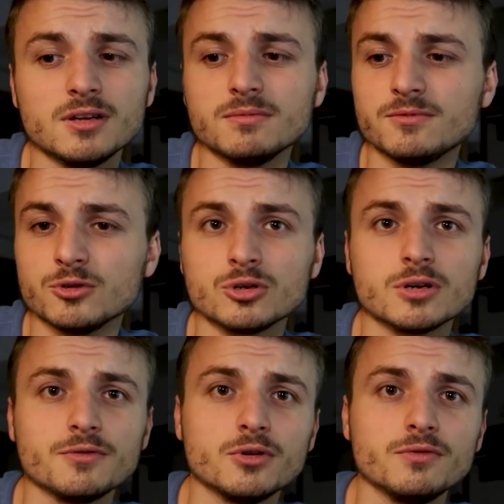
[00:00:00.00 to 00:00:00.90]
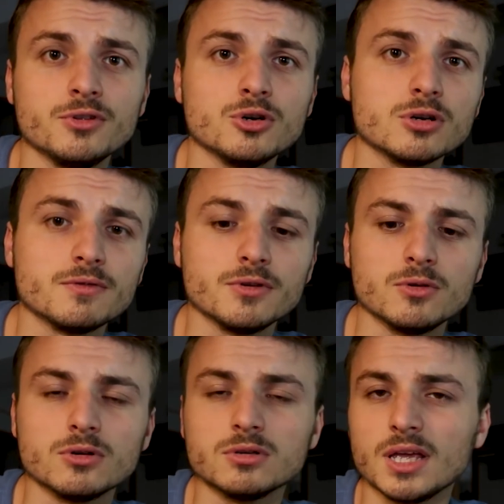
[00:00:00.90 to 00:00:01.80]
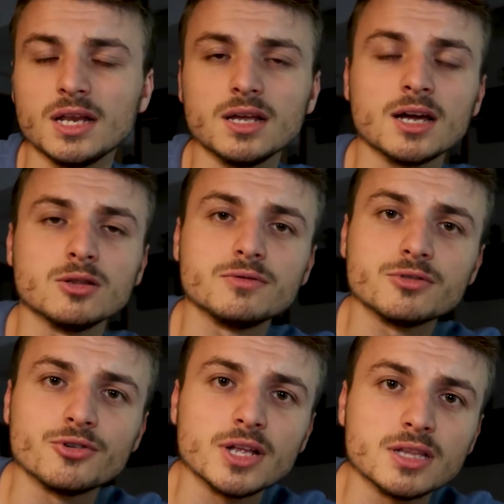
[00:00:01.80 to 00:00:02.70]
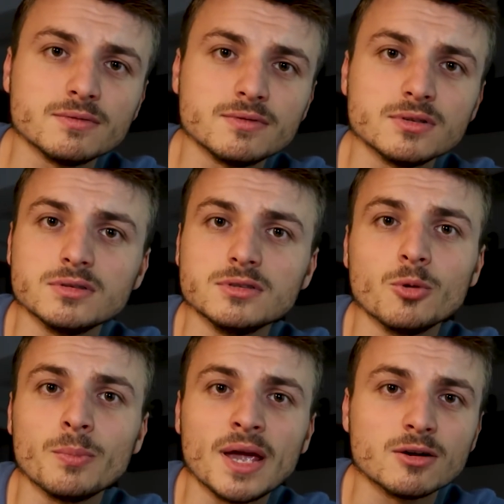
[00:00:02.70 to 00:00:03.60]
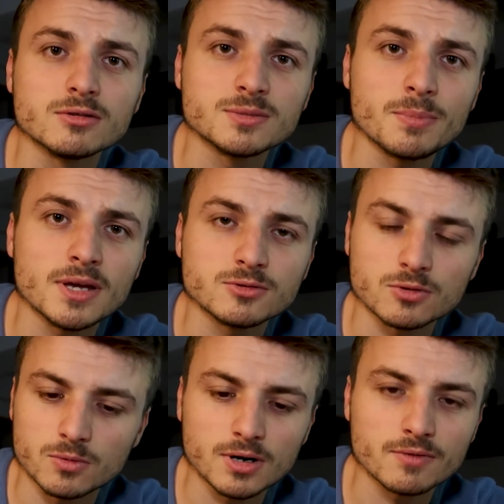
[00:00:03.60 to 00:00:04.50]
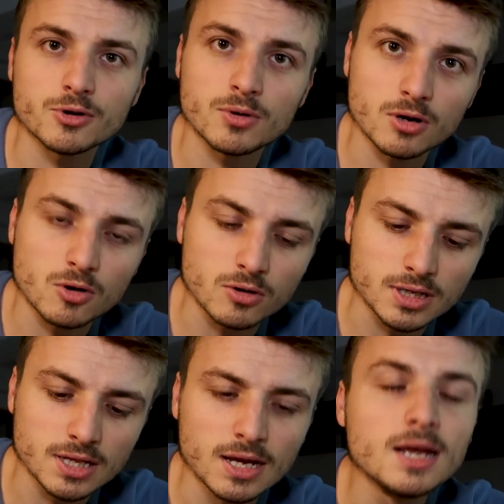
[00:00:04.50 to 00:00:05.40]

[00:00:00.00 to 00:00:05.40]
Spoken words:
in photography or videography or any kind of creative domain or space or whatever you want to call it,